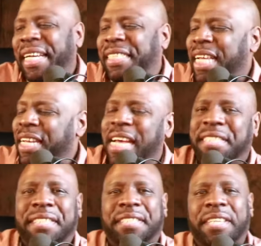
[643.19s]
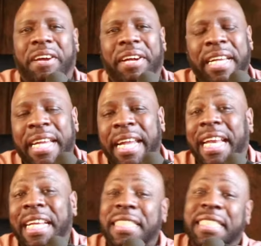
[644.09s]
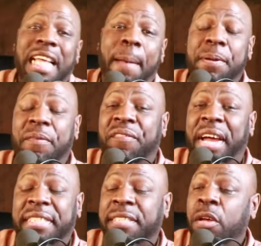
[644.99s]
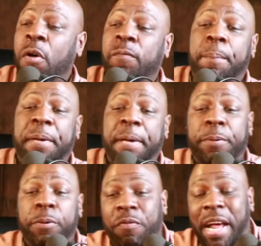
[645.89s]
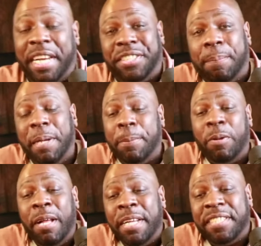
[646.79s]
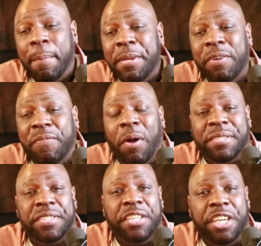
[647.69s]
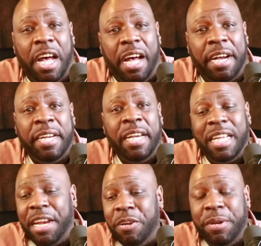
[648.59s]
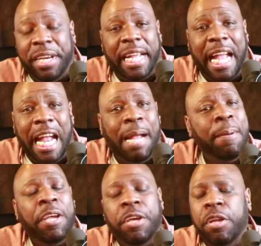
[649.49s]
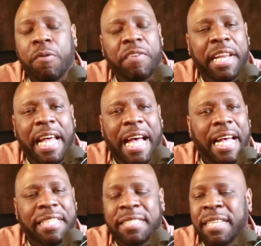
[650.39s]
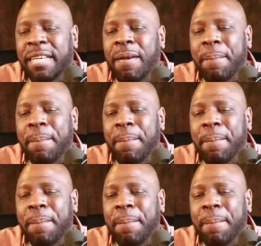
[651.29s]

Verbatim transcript: It's unnecessary. And it's a slap in the face for people who relish it. People, some of you folks are young, you're new to the game, you don't realize,